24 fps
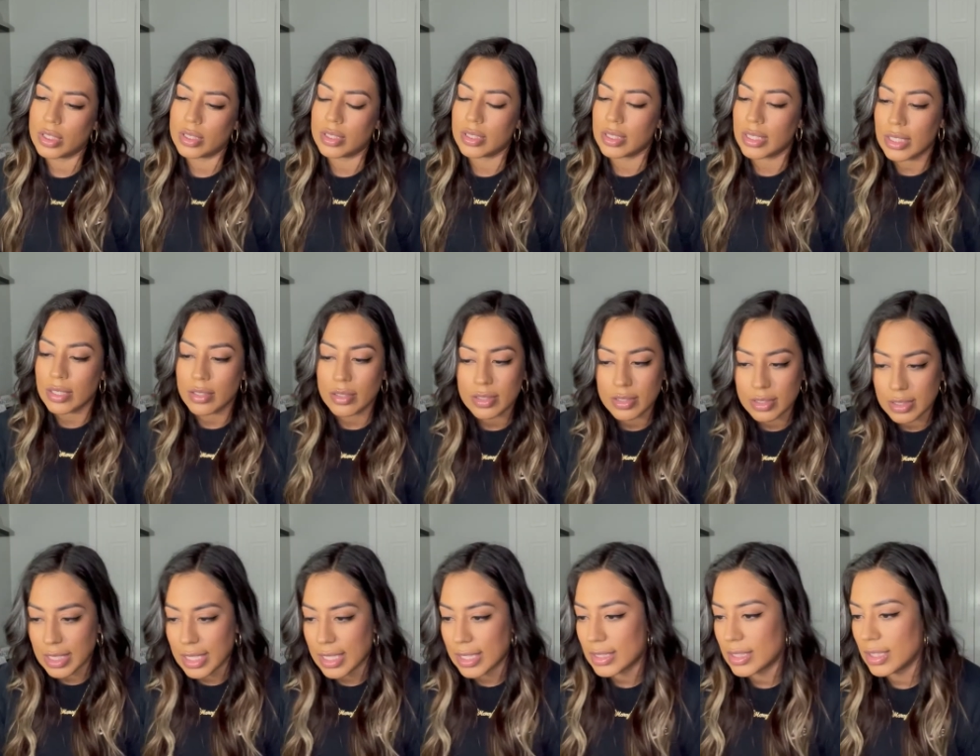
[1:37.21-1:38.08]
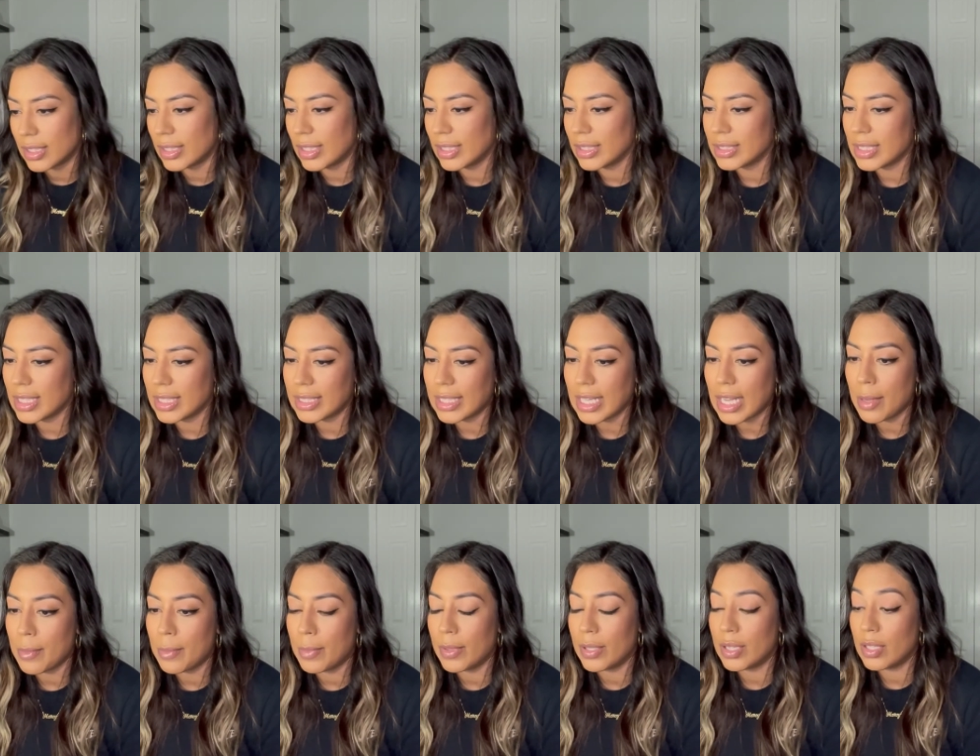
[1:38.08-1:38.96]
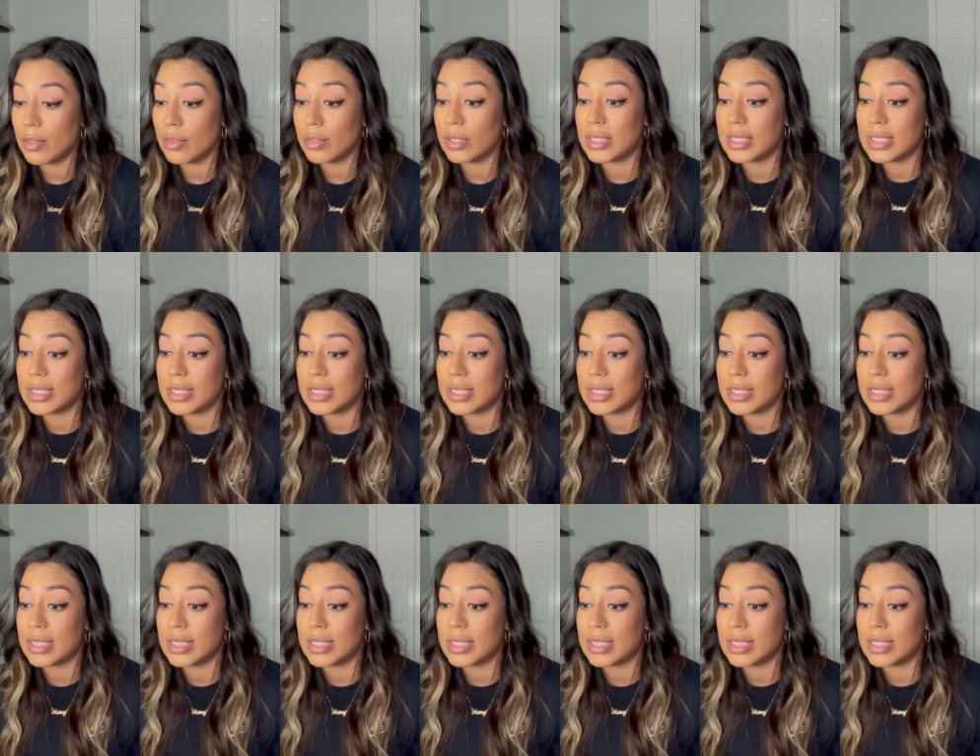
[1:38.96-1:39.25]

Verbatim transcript: skill sets and things like that but the,